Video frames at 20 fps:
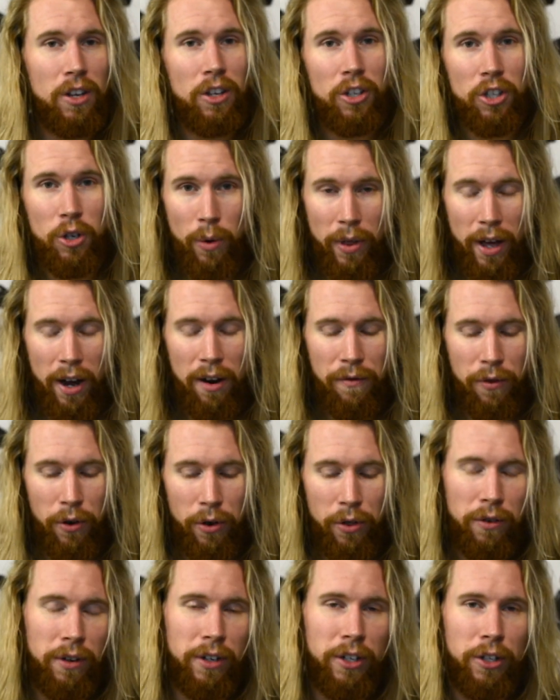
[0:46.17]
So without
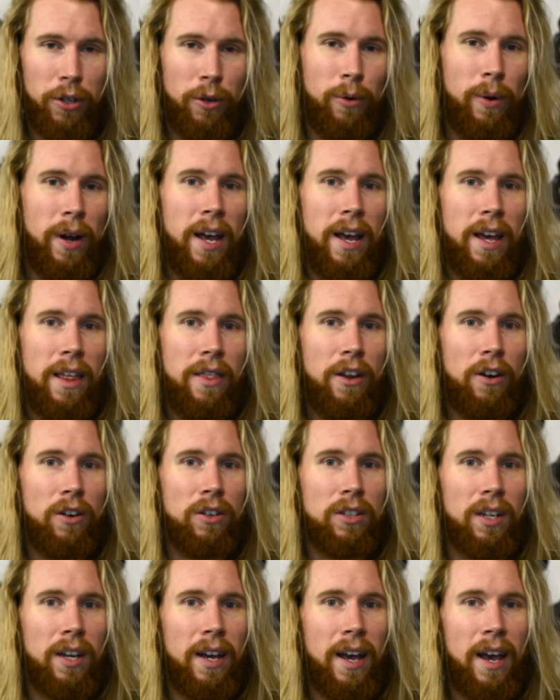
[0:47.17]
further ado, there's